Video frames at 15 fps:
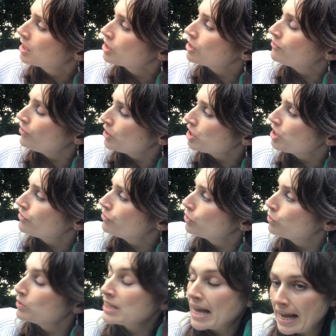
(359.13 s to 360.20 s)
The
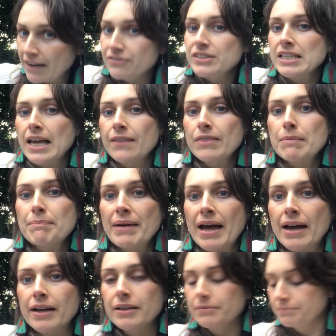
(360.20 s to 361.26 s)
Fossifoo would have to get them
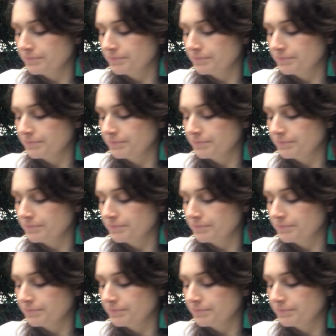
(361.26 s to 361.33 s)
back.